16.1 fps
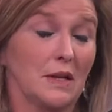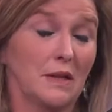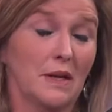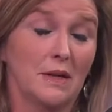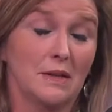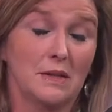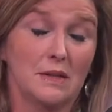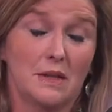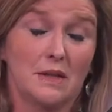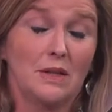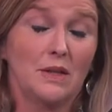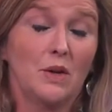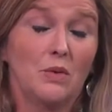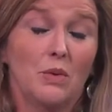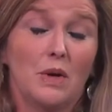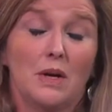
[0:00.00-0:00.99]
this,
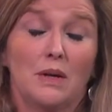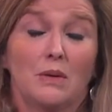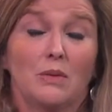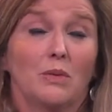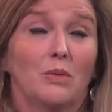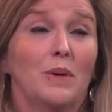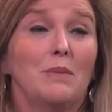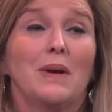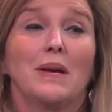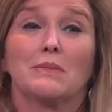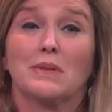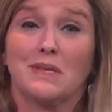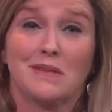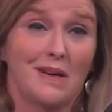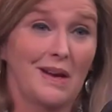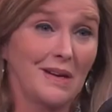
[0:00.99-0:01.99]
you know what, we make
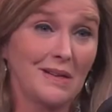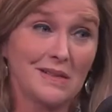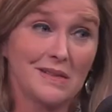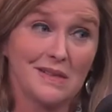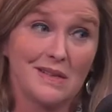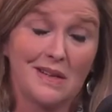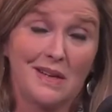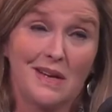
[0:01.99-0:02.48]
mistakes